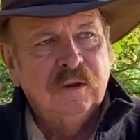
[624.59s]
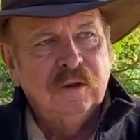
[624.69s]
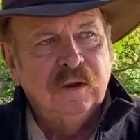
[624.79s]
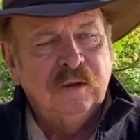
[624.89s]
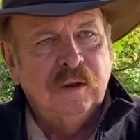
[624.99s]

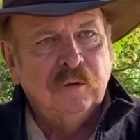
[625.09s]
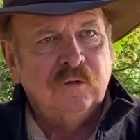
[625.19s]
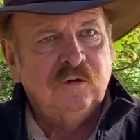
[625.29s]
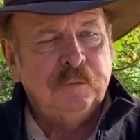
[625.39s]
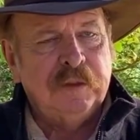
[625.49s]
And they would
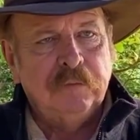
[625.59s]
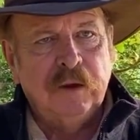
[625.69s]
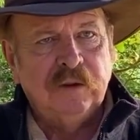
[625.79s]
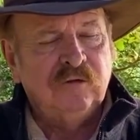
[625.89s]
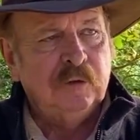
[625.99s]
ship them
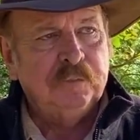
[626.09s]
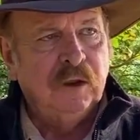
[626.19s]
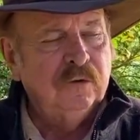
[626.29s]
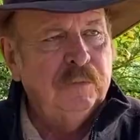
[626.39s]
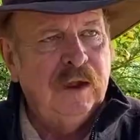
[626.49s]
by the
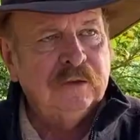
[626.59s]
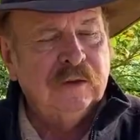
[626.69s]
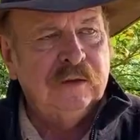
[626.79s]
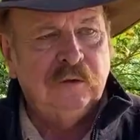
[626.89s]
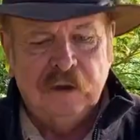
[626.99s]
shipload back.
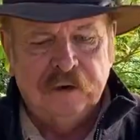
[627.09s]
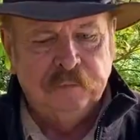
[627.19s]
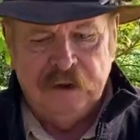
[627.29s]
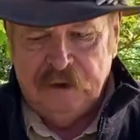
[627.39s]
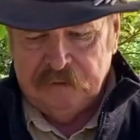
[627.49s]
They would cut them
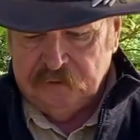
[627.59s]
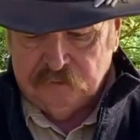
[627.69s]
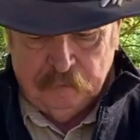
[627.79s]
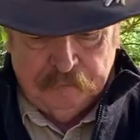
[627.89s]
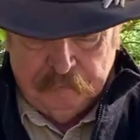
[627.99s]
down and
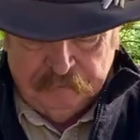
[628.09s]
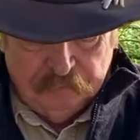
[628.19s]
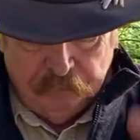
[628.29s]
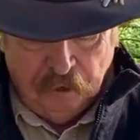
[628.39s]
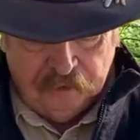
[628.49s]
strip them of their
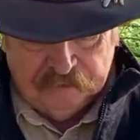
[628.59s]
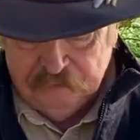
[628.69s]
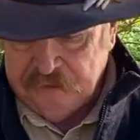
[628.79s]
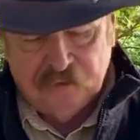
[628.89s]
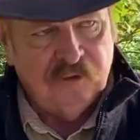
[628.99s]
bark and
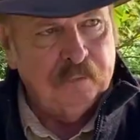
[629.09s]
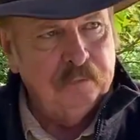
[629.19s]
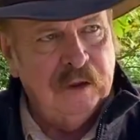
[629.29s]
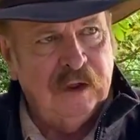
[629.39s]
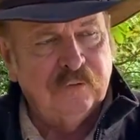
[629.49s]
everything and ship
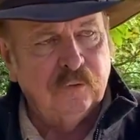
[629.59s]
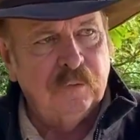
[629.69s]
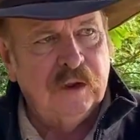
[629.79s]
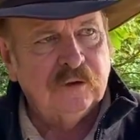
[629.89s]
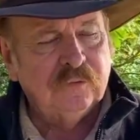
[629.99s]
them back for
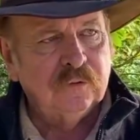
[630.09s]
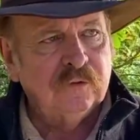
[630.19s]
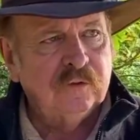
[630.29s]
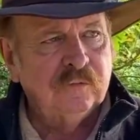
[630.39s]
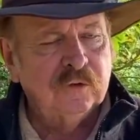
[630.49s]
masts for
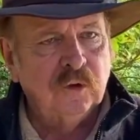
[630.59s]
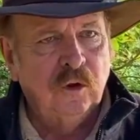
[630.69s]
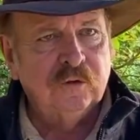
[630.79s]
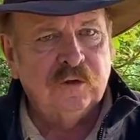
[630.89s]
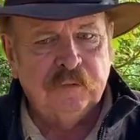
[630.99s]

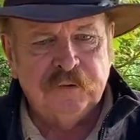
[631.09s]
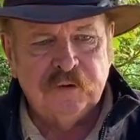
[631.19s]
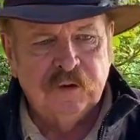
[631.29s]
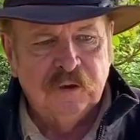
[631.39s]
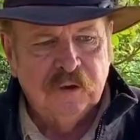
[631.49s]
tall ships.
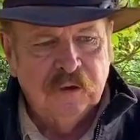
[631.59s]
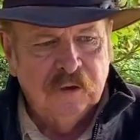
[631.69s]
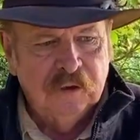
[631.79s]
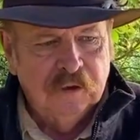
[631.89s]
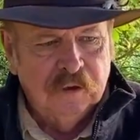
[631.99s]

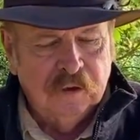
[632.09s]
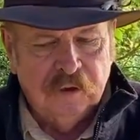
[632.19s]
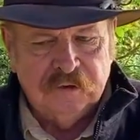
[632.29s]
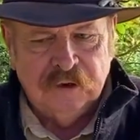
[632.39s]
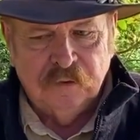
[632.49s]

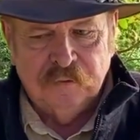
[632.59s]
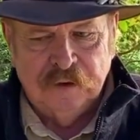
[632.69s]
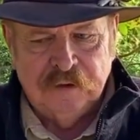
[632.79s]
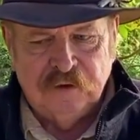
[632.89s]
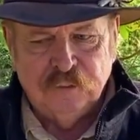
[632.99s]
So
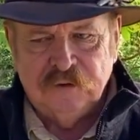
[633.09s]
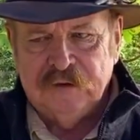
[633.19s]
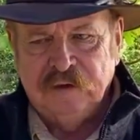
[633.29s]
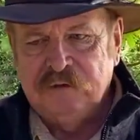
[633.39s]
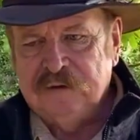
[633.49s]
none of this was
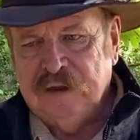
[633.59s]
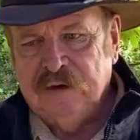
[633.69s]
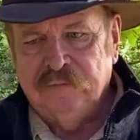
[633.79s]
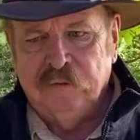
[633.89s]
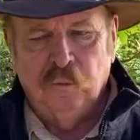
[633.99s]
done just
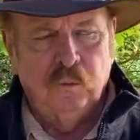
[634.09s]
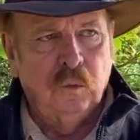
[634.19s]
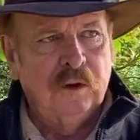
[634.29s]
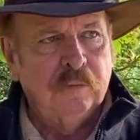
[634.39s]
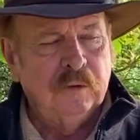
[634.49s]
out of a
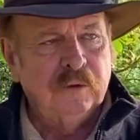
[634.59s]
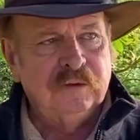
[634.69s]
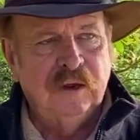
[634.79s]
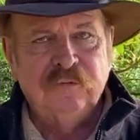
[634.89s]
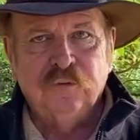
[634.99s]
whim. It was
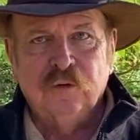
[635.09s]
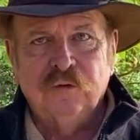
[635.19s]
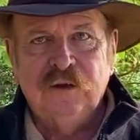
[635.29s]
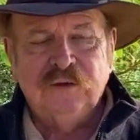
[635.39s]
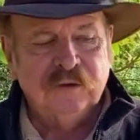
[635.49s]
done for a
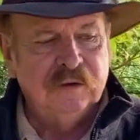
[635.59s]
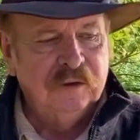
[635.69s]
reason.